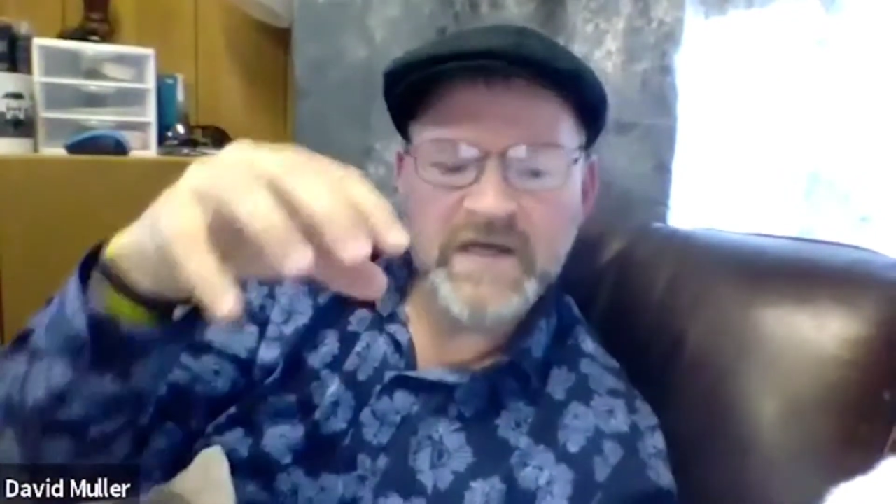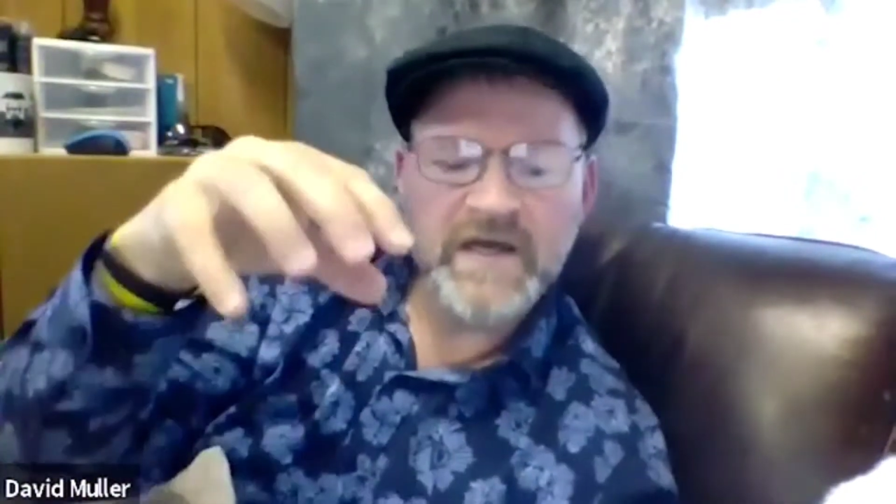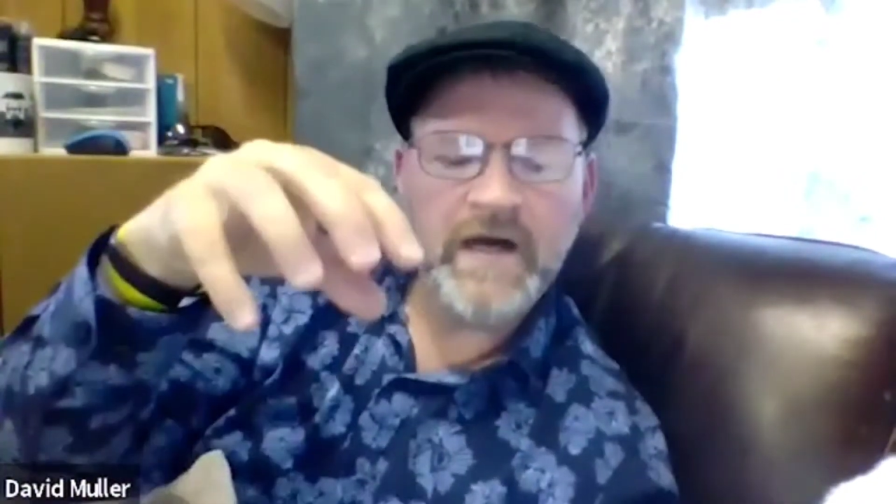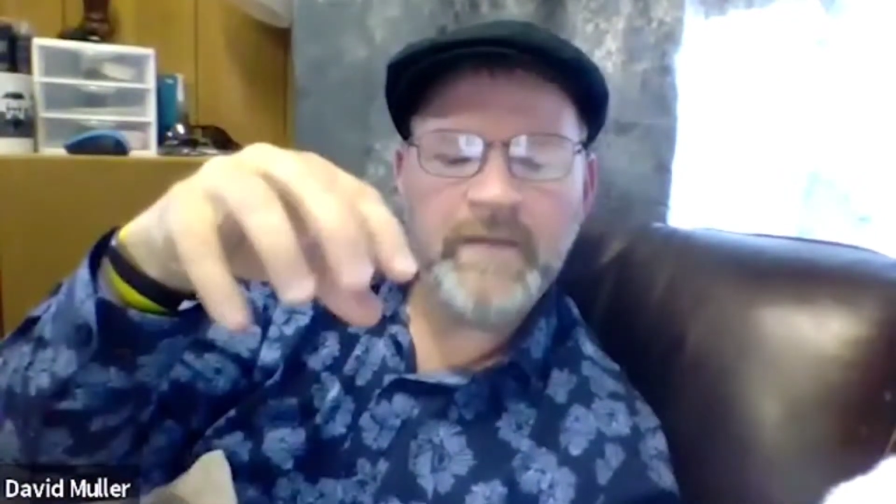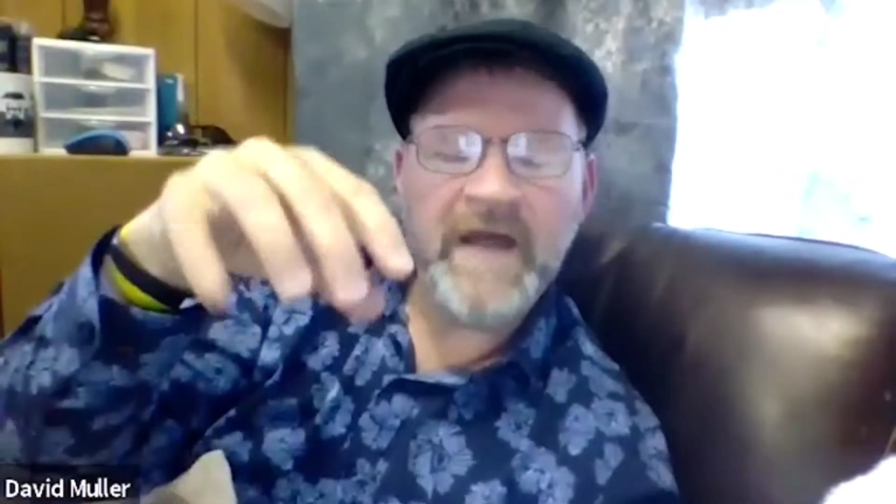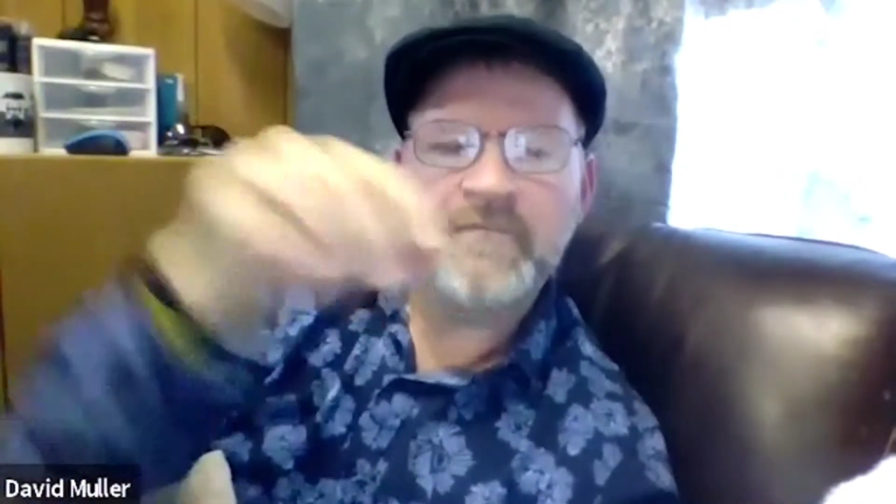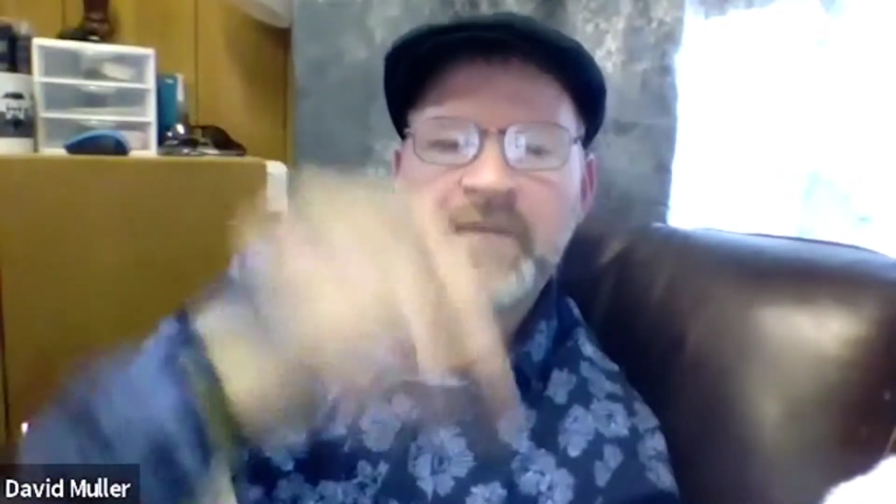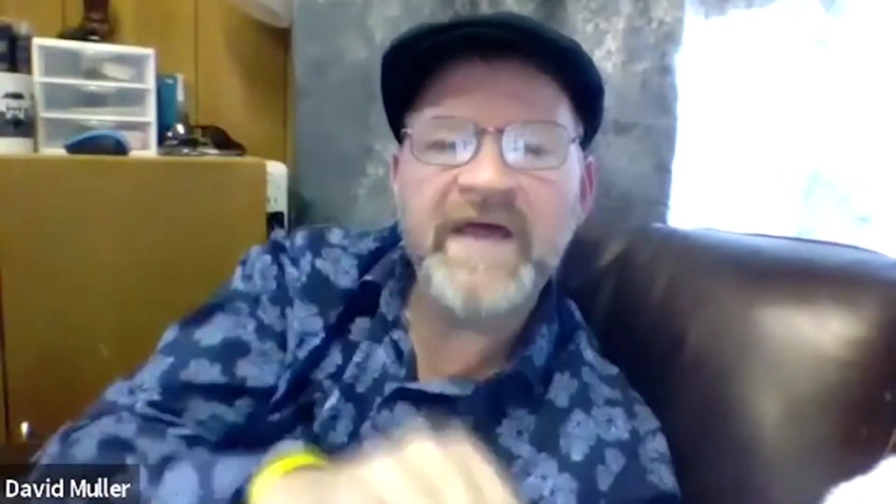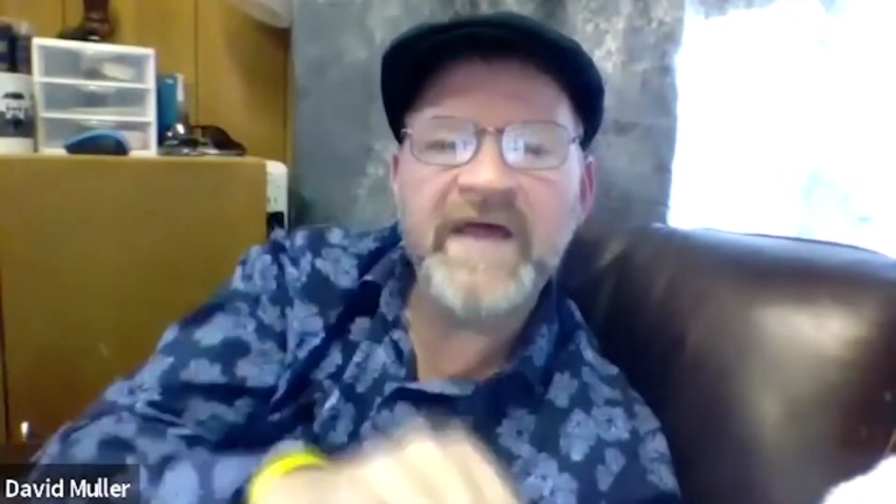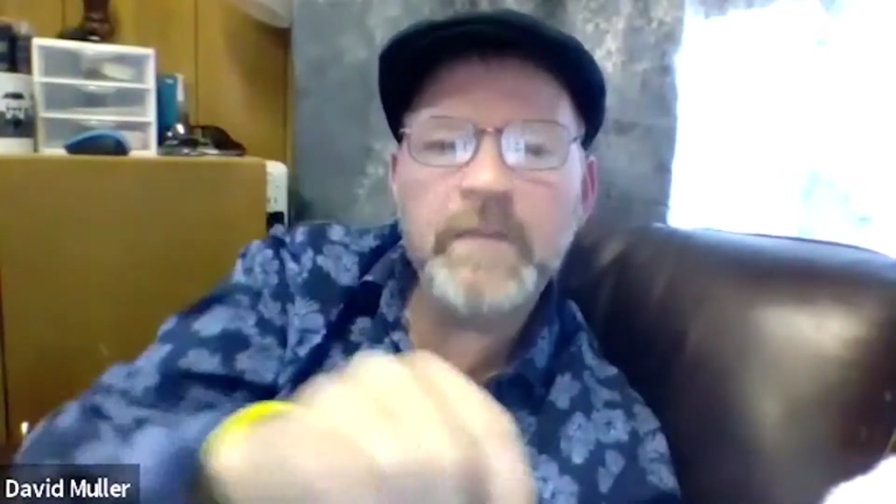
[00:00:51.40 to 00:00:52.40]
um, and
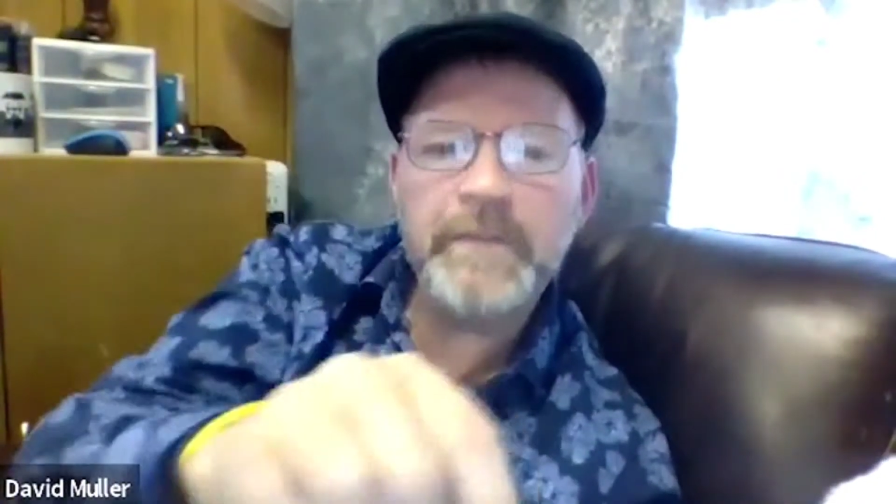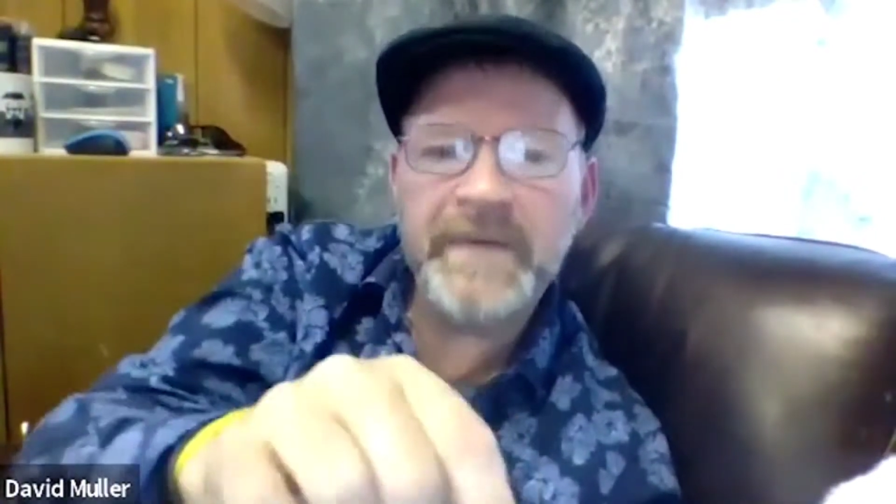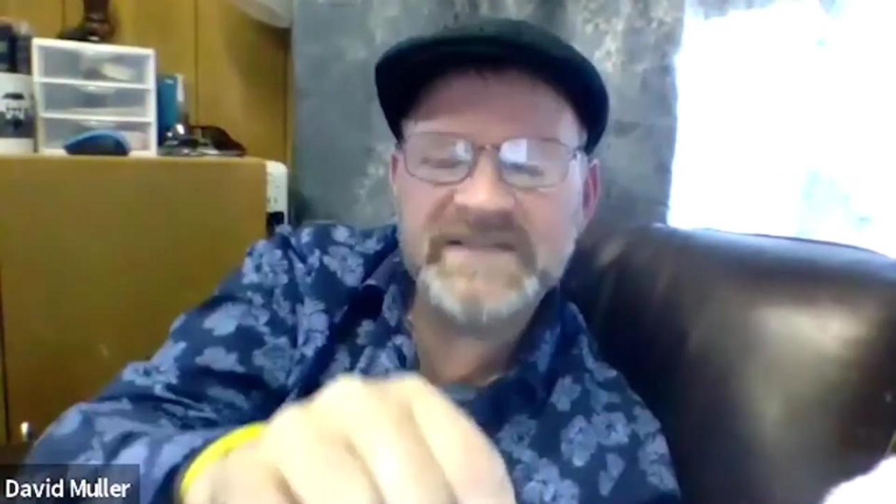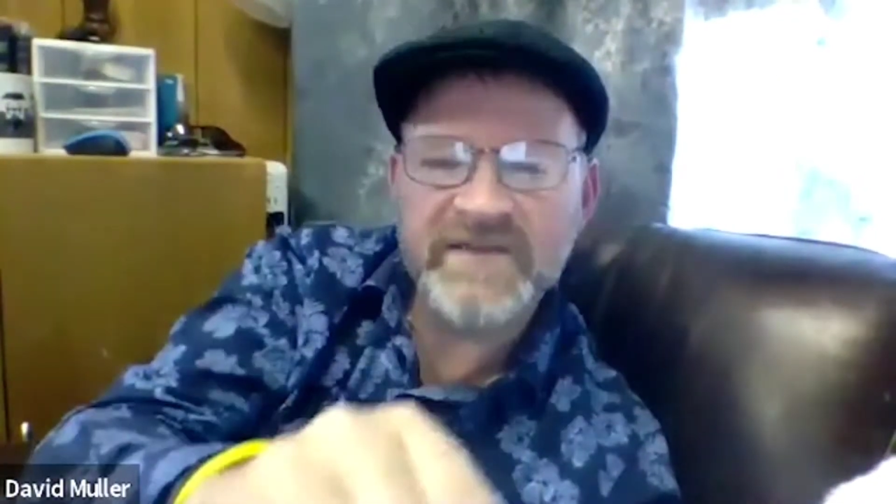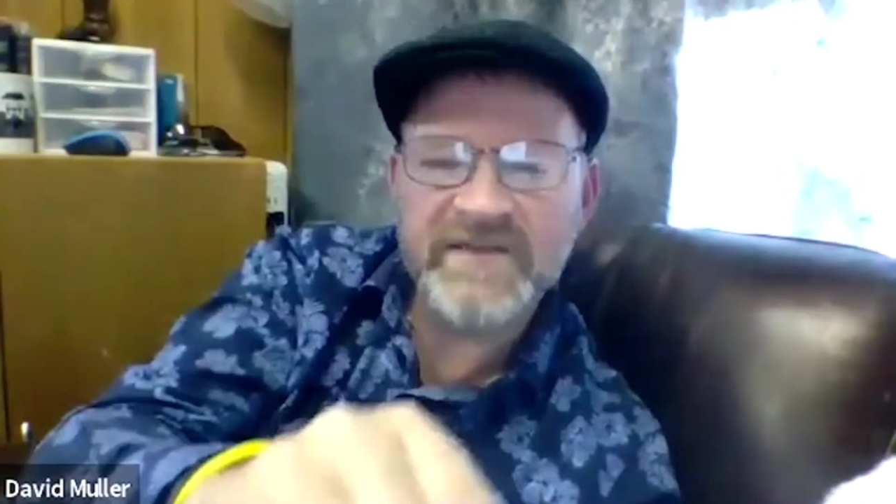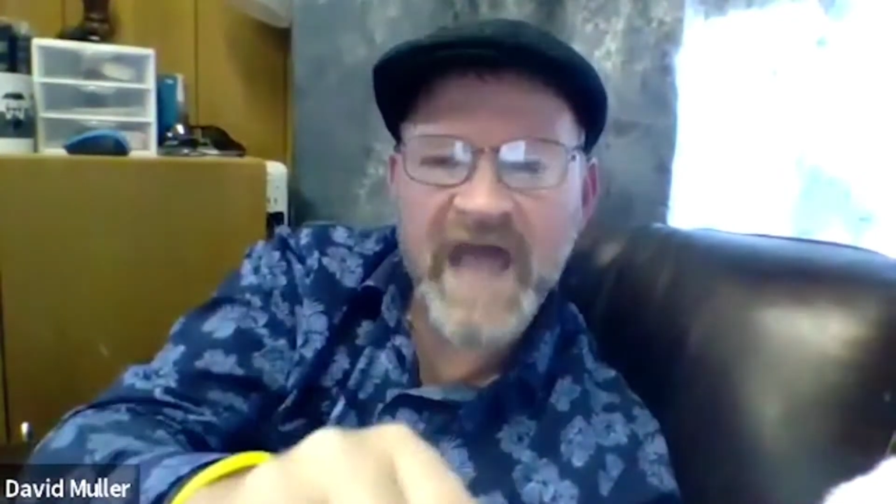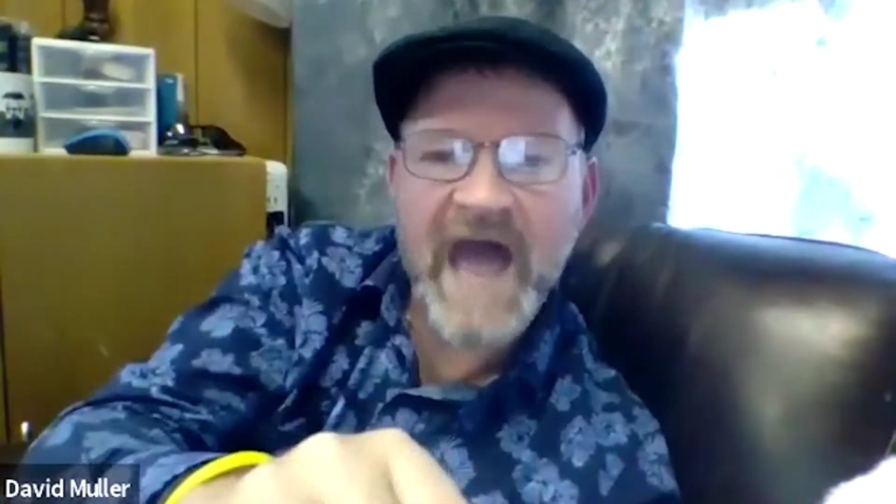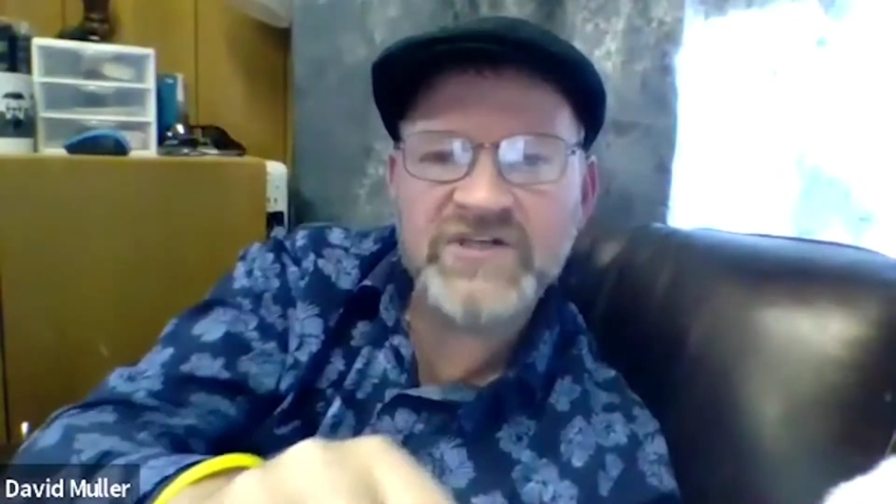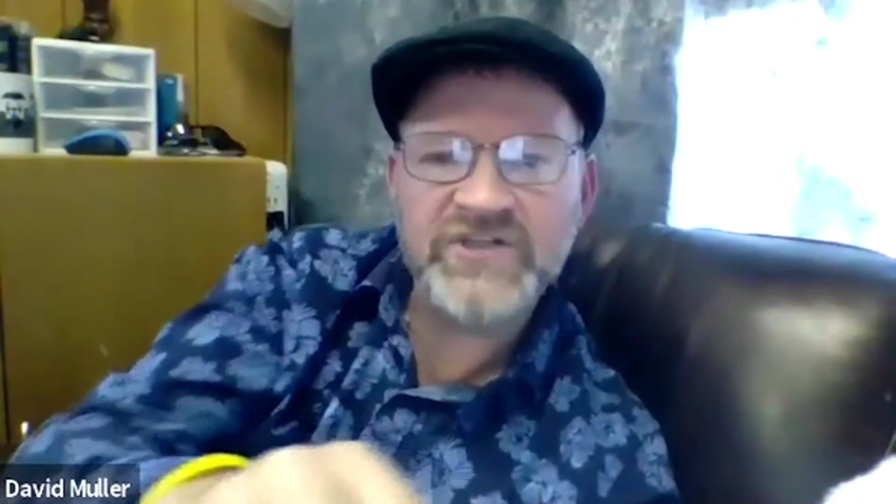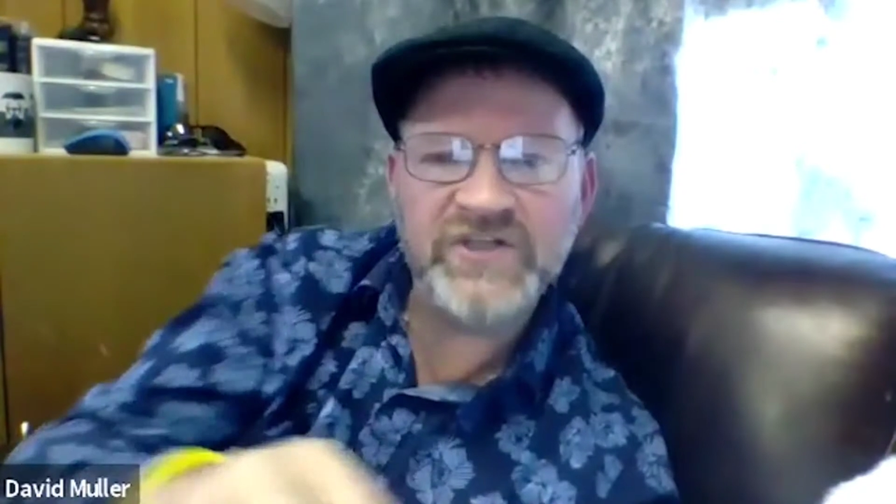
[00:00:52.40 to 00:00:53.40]
pay them a piece of the
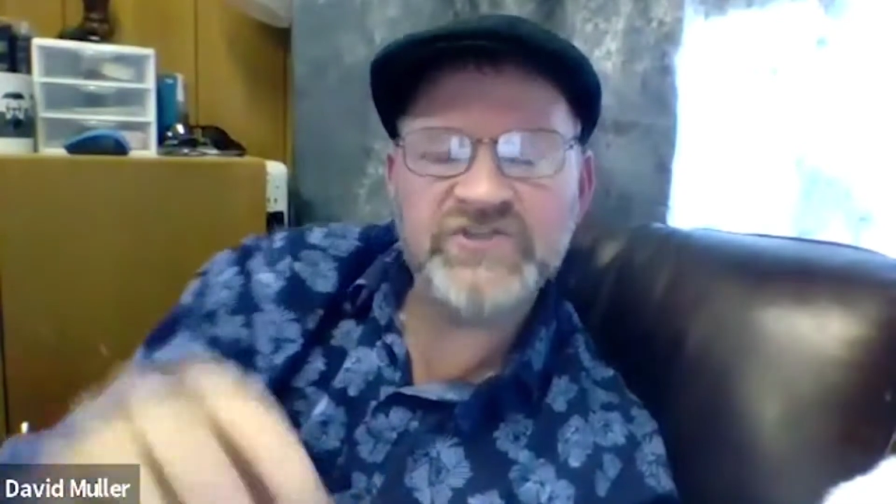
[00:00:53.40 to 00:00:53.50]
action,